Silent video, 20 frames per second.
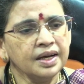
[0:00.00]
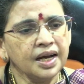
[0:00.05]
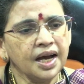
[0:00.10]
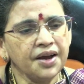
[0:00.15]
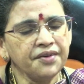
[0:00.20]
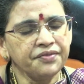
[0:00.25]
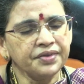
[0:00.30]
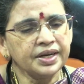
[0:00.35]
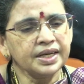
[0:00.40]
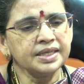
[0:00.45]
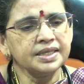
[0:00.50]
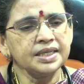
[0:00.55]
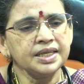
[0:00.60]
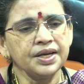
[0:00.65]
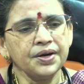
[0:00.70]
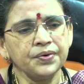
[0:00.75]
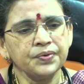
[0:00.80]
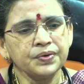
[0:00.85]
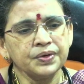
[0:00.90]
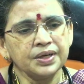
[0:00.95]
efficacy
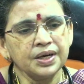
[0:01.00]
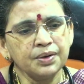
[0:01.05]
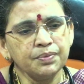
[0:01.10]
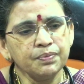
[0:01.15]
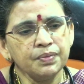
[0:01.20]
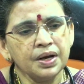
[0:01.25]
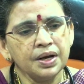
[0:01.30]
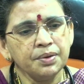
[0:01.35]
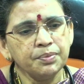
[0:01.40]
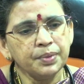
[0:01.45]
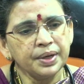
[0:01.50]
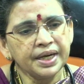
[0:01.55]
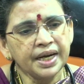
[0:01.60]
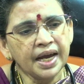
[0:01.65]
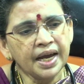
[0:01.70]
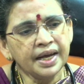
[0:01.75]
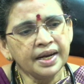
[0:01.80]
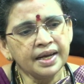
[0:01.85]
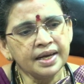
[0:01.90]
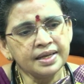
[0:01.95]
outcome,
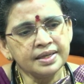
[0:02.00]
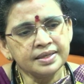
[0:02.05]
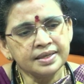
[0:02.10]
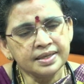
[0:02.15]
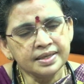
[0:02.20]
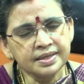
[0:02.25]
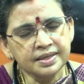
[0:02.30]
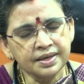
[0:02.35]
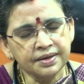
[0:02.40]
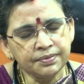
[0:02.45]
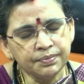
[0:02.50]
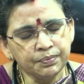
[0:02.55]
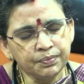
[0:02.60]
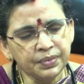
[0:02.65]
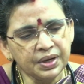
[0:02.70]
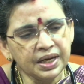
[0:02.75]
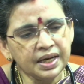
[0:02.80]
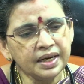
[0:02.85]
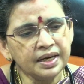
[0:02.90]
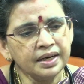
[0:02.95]
meta-analysis of
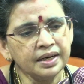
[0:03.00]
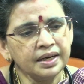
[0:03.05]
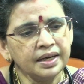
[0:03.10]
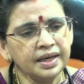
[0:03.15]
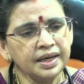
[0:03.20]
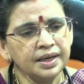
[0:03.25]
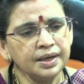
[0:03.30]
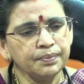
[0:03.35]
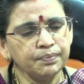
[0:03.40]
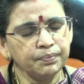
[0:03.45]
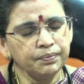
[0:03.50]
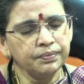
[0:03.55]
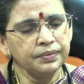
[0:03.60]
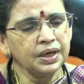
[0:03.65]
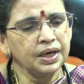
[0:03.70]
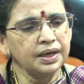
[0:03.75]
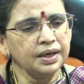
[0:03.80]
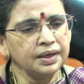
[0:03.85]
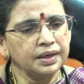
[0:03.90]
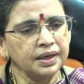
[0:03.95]
mean
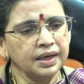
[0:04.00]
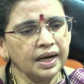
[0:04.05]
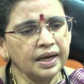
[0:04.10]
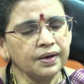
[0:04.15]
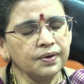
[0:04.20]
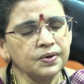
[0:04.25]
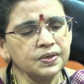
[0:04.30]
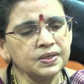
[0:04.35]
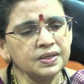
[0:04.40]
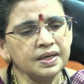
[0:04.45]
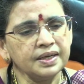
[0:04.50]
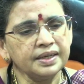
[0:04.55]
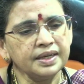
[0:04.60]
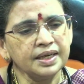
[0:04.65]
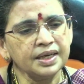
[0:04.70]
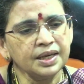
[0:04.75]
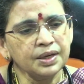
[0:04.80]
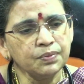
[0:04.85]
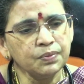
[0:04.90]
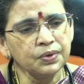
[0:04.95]

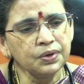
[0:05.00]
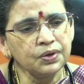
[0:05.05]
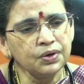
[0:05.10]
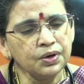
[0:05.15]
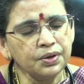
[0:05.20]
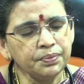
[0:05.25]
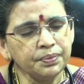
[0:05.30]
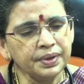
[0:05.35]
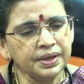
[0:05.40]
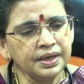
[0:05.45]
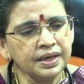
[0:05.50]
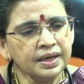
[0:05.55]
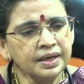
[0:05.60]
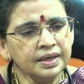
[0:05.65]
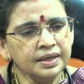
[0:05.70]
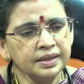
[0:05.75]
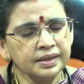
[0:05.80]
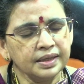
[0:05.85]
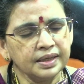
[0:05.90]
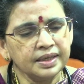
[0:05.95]
glycosylated hemoglobin,
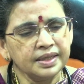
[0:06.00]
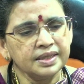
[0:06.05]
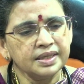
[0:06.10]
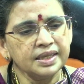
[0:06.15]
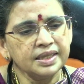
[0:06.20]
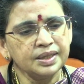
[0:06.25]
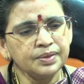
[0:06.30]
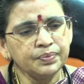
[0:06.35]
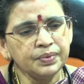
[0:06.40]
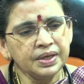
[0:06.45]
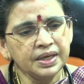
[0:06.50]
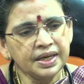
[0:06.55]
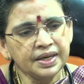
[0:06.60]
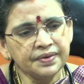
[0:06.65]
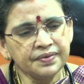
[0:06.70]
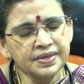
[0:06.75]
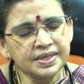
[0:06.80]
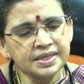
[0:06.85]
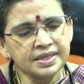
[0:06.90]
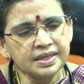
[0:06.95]
that is
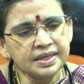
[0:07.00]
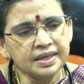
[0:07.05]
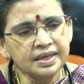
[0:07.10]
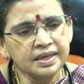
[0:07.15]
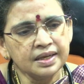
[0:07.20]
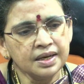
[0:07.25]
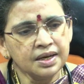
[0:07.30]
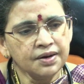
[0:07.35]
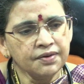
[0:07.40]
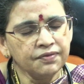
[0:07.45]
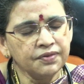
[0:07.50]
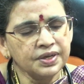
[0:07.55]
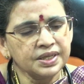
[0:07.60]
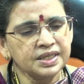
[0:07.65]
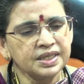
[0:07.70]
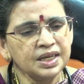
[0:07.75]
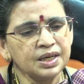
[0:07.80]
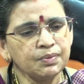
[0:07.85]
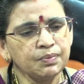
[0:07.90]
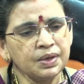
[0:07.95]
HbA1c,
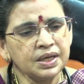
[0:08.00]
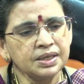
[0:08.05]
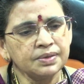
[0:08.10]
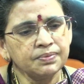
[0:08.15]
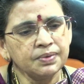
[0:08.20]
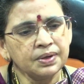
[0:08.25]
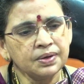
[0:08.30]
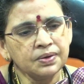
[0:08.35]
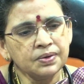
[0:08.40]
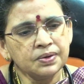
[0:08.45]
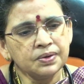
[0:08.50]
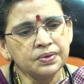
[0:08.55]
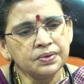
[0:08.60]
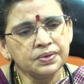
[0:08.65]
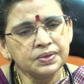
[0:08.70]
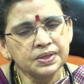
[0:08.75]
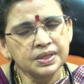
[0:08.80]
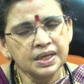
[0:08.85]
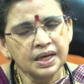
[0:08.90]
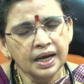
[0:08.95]
fasting plasma
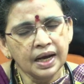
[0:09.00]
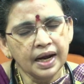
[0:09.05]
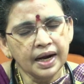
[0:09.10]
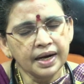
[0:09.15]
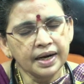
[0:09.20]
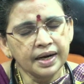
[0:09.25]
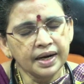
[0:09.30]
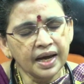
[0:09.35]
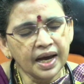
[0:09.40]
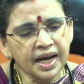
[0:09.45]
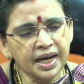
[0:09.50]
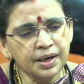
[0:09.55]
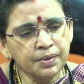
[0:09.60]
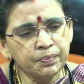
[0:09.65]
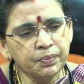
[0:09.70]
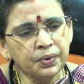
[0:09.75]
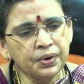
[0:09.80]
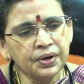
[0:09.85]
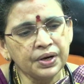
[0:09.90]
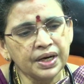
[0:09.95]
glucose, and
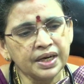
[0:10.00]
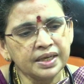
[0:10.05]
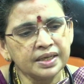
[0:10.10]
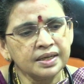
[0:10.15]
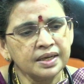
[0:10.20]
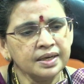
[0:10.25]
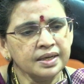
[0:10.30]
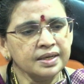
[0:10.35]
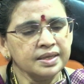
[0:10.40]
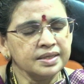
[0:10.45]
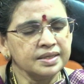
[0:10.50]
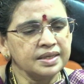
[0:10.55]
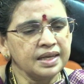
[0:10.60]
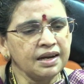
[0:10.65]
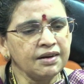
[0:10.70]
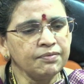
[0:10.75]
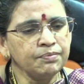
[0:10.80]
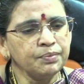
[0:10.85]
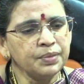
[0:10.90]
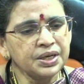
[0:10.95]
9-point
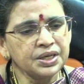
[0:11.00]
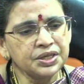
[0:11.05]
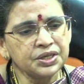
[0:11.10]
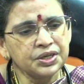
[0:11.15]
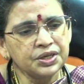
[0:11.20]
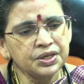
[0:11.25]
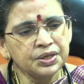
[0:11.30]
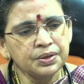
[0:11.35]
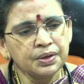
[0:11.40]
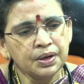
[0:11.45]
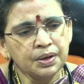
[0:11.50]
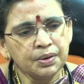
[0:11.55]
self-measured